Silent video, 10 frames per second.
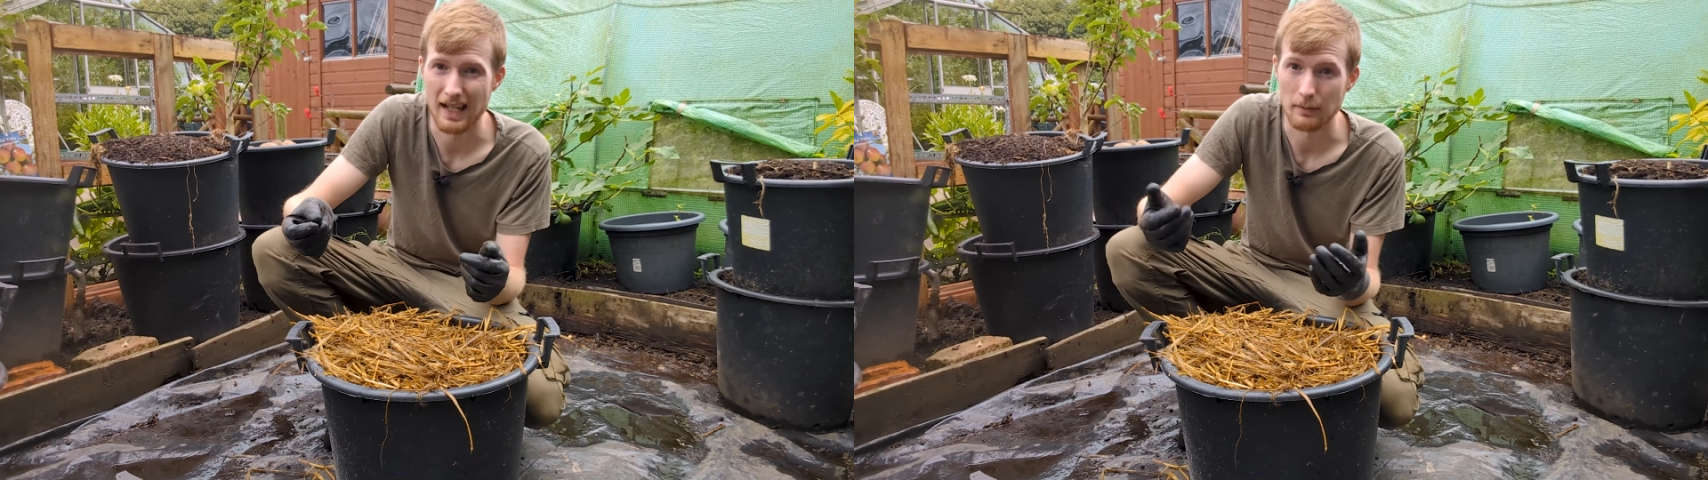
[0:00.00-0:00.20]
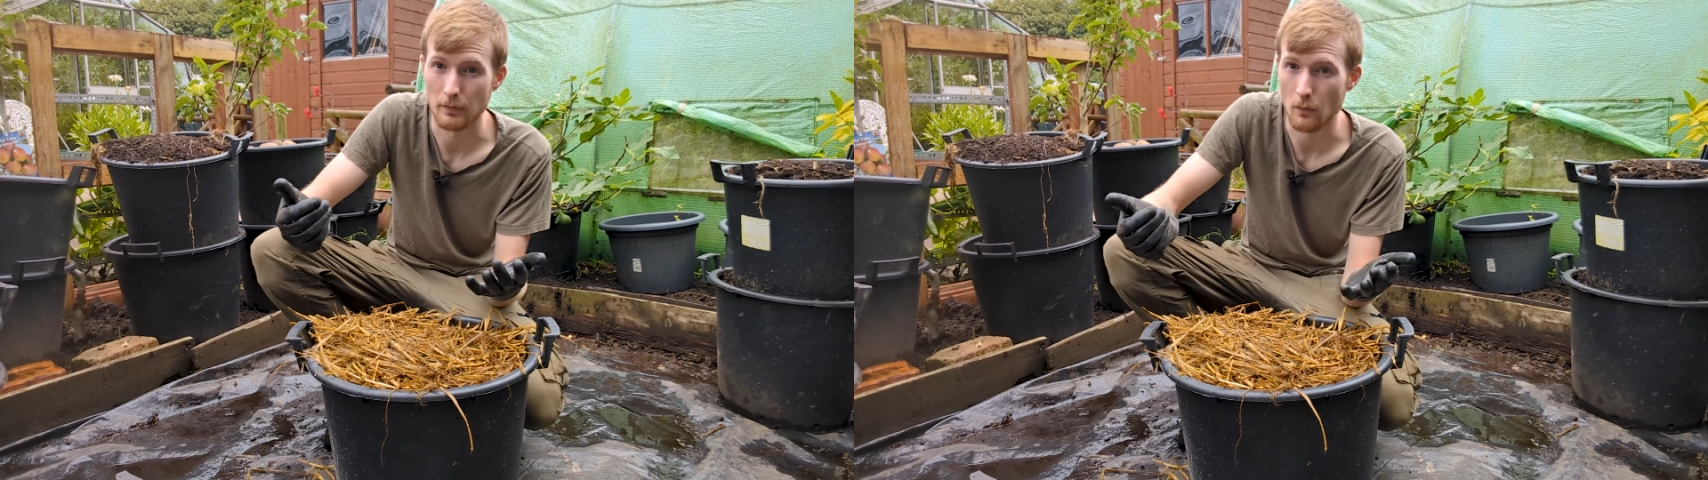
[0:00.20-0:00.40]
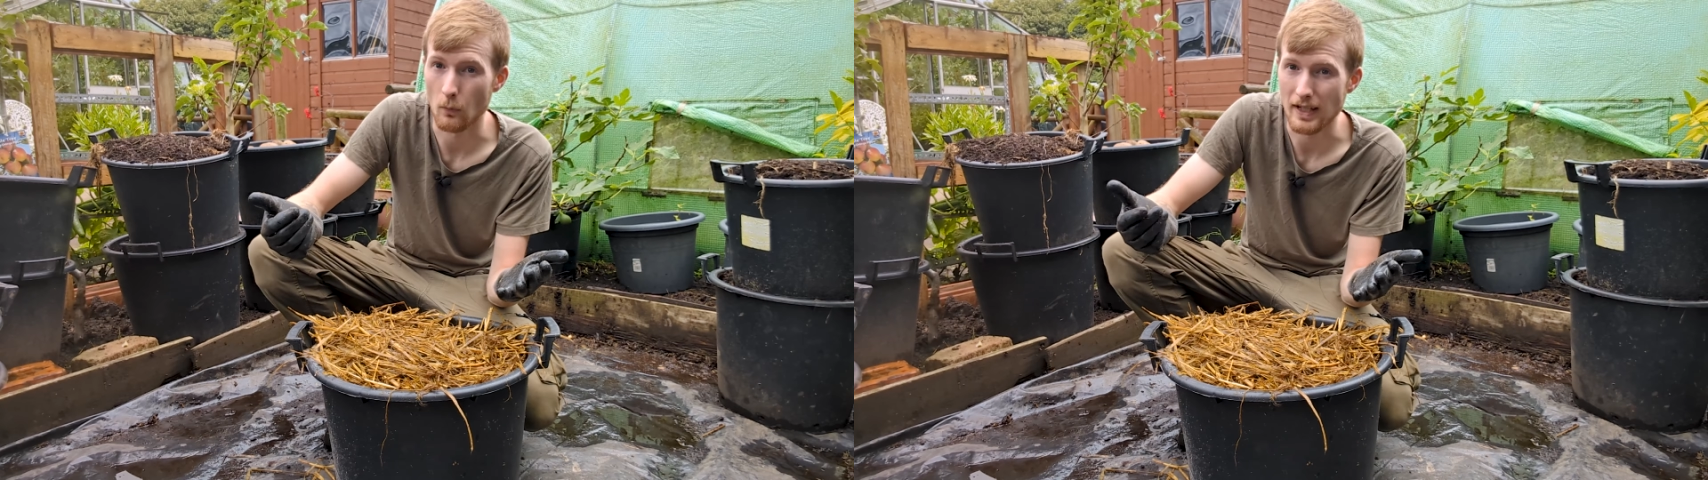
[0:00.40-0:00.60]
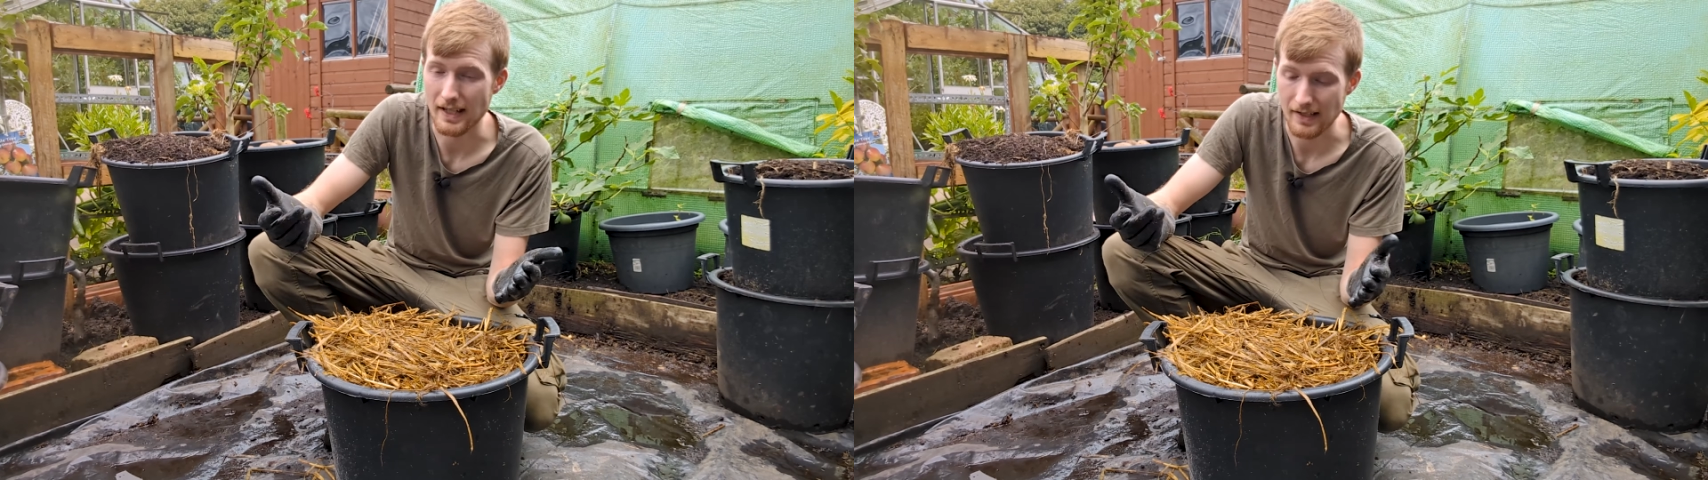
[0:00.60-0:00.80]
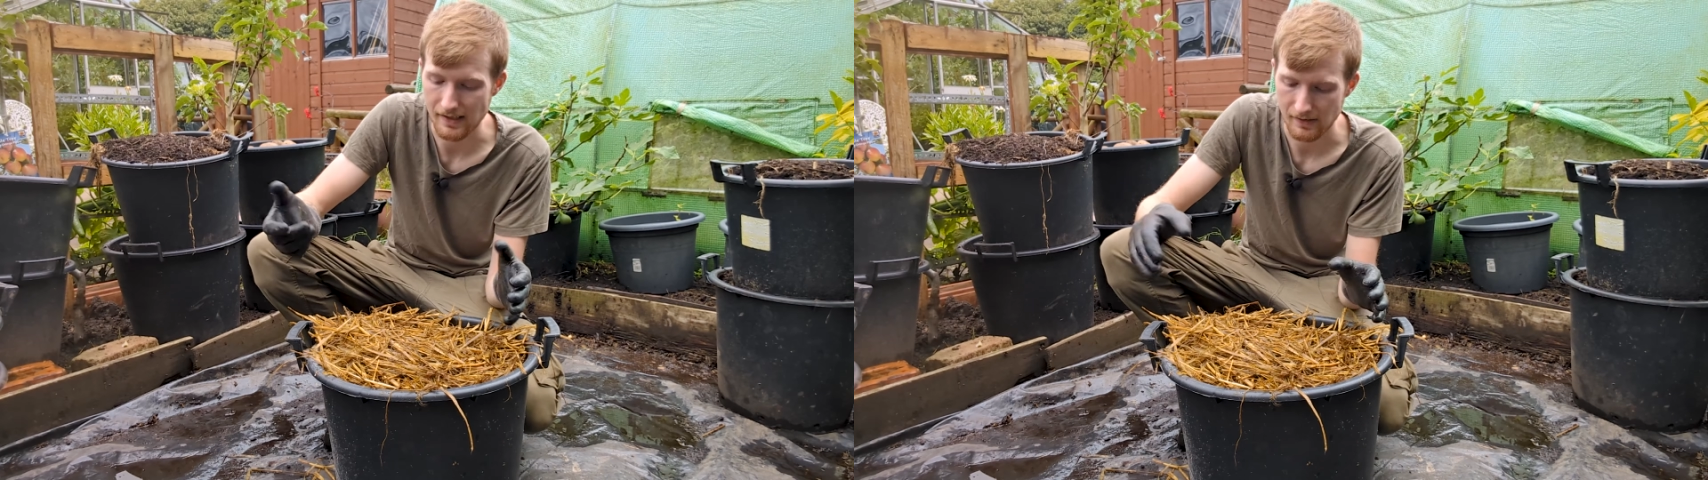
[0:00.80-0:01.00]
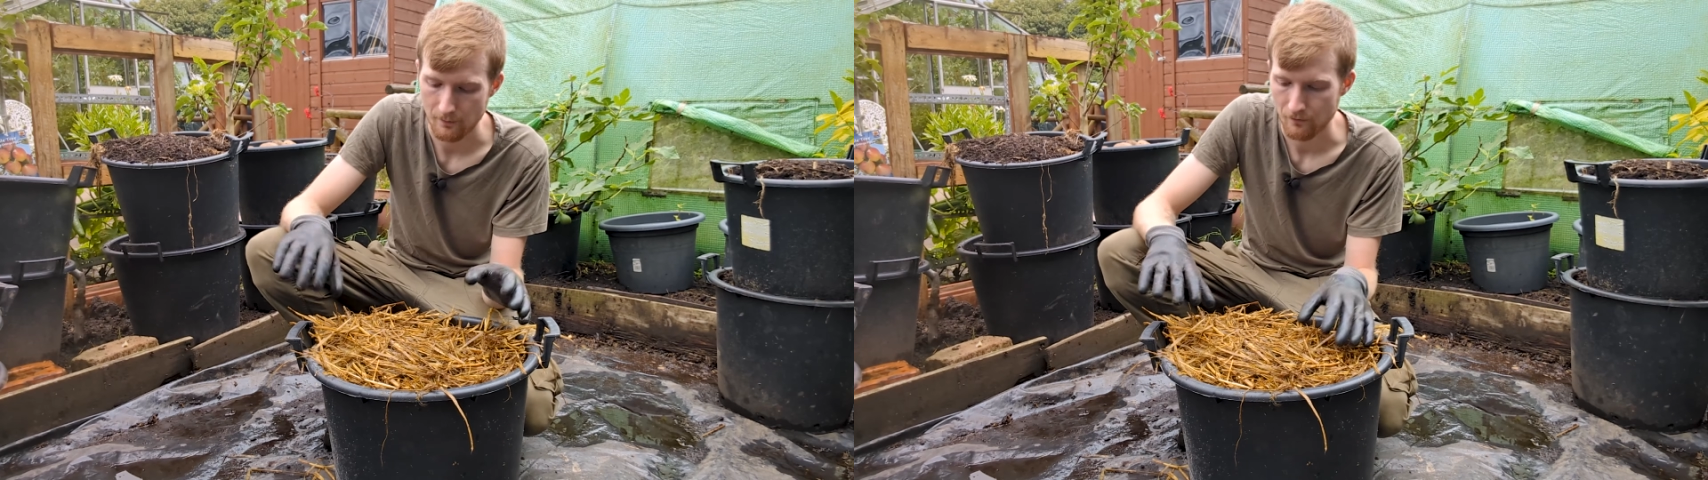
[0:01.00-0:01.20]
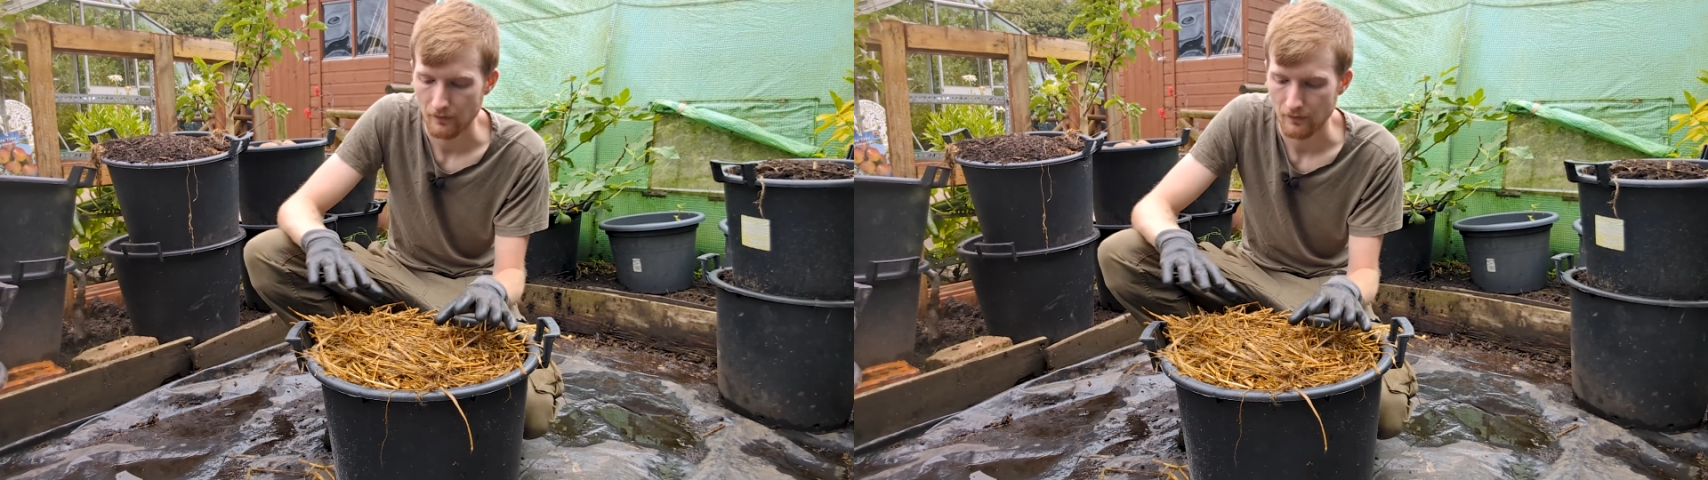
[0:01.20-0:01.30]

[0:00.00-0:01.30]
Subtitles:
time with weeds.